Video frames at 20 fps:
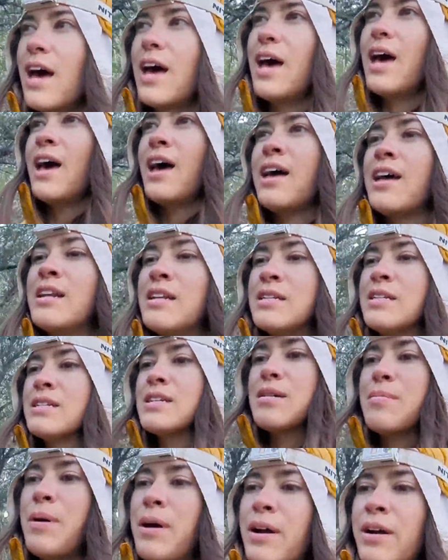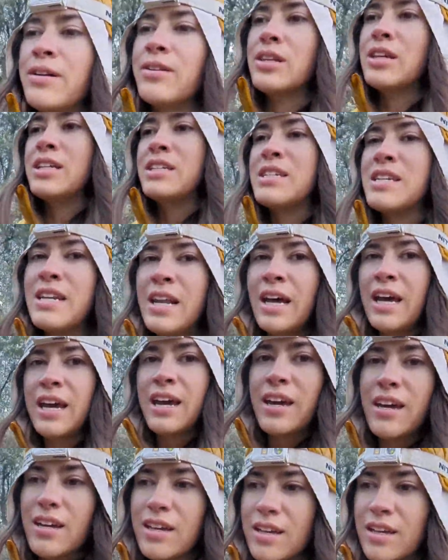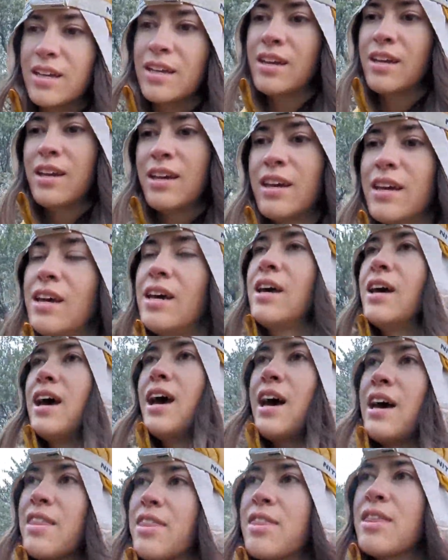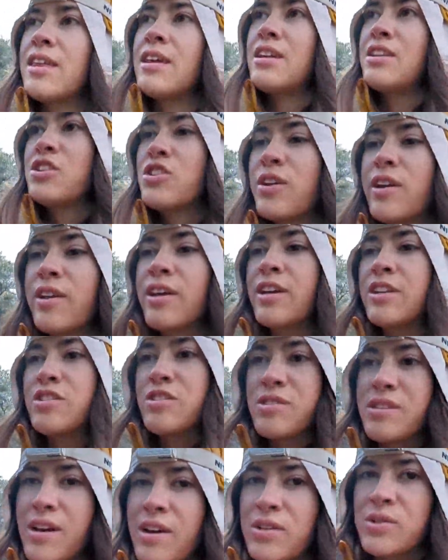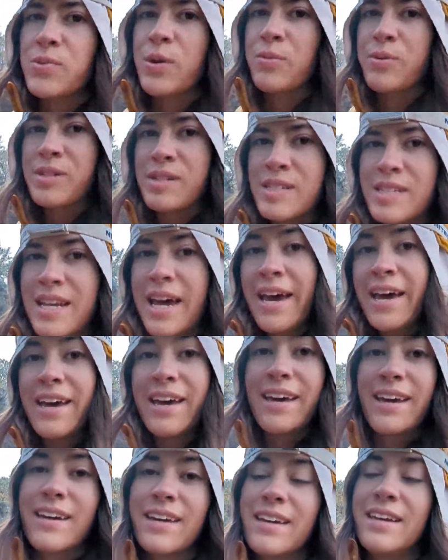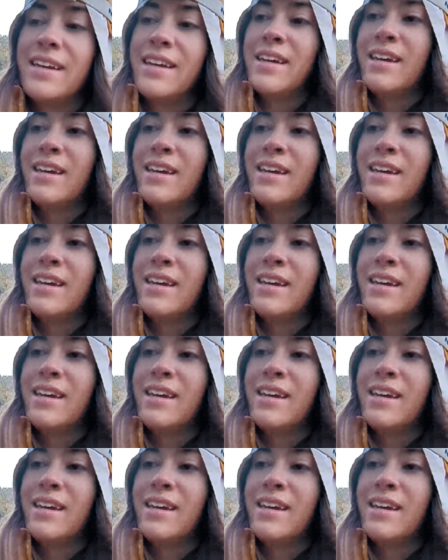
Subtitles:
And apparently tonight at the Trail Angels house where we're staying,